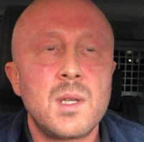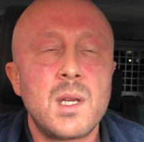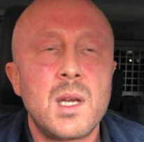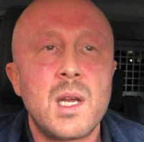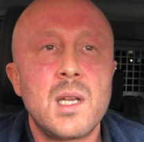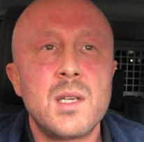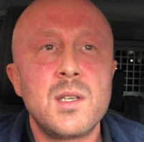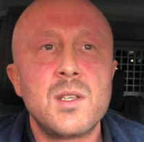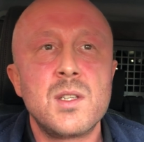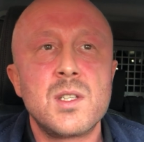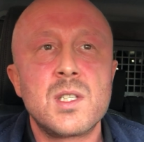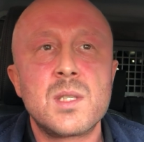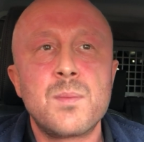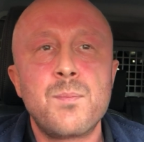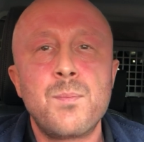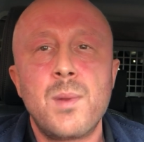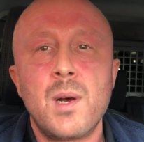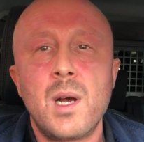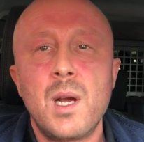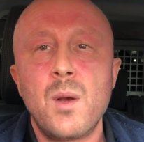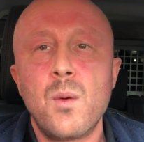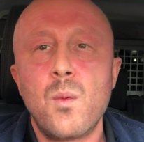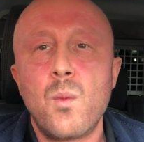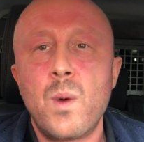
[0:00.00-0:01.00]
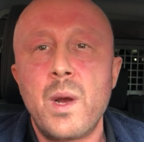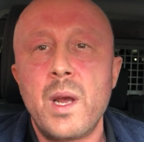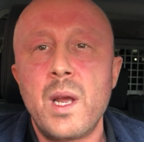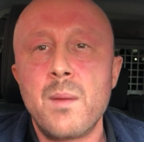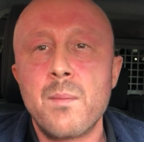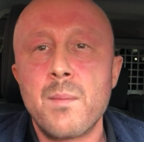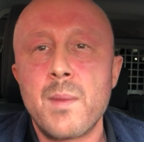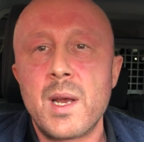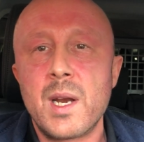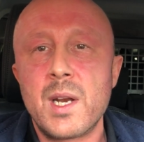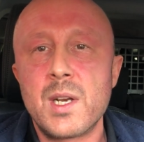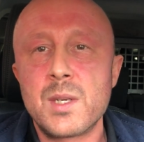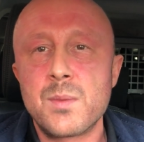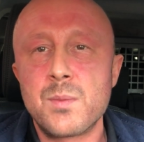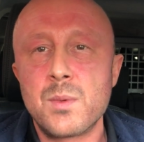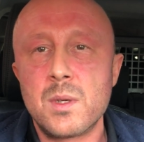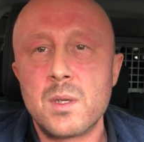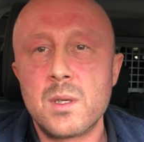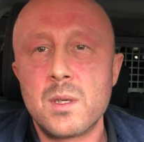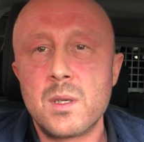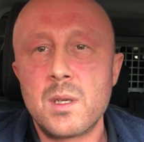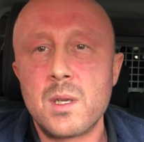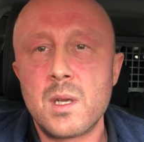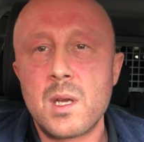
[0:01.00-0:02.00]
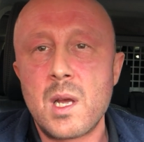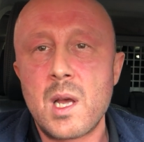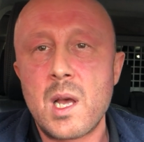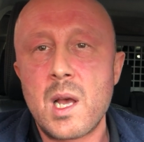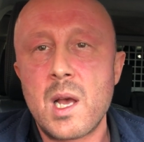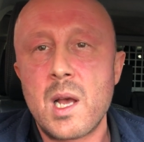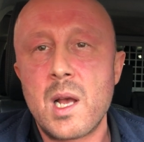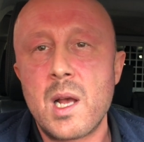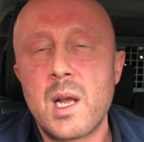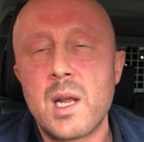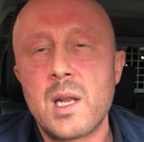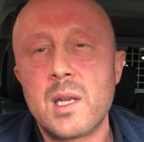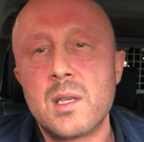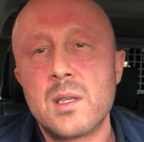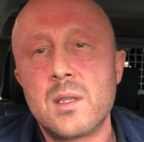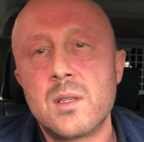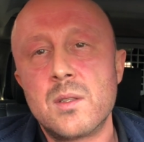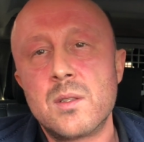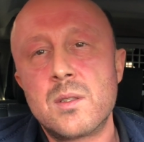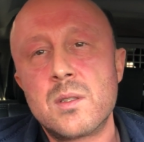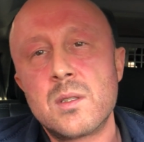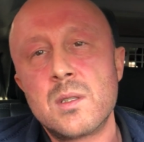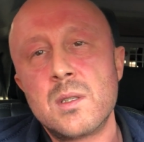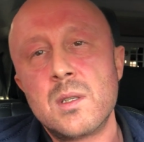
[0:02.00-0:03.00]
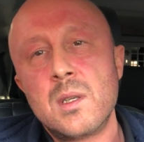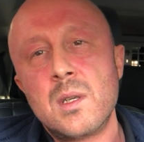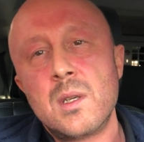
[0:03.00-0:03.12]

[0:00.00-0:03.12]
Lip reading: and despite weight management and